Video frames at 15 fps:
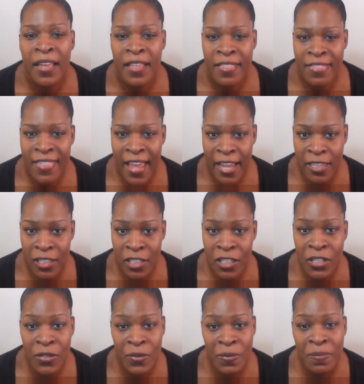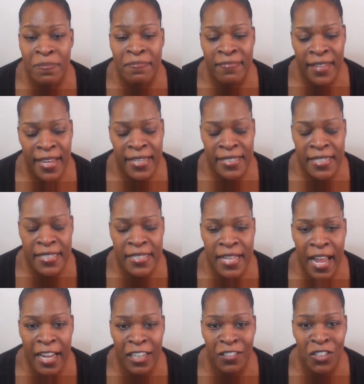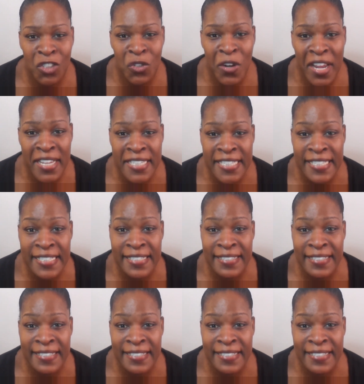That too is a sign of stress.